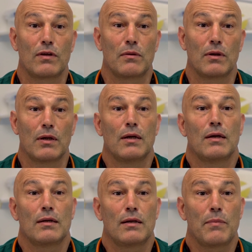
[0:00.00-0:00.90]

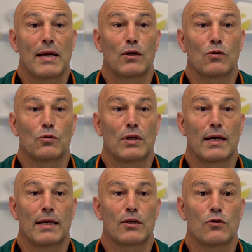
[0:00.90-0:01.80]
the medical
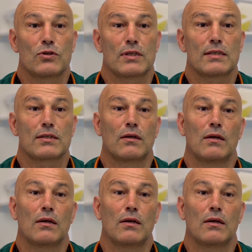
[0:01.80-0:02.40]
diagnosis.